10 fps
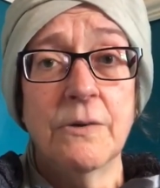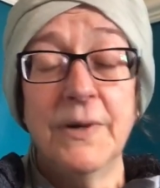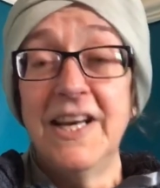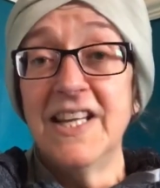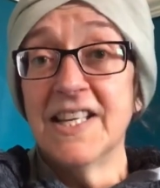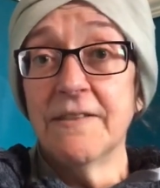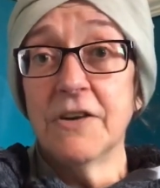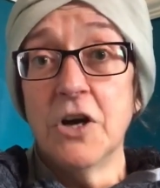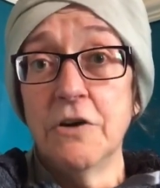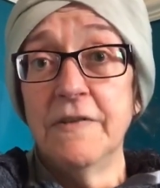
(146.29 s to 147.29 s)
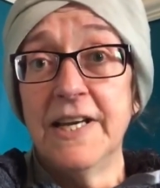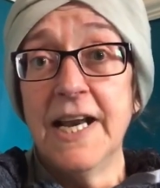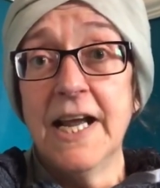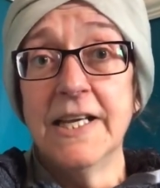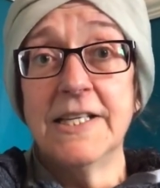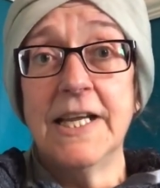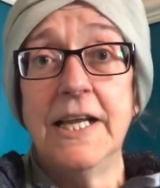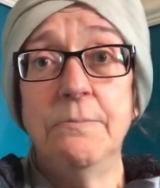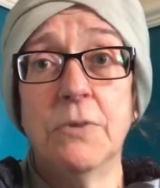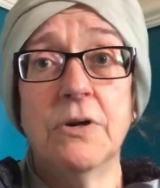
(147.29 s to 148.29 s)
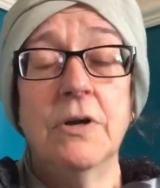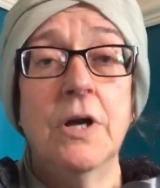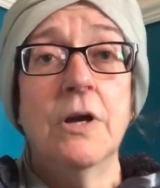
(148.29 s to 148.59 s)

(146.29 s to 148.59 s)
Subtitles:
We didn't have COVID-19, but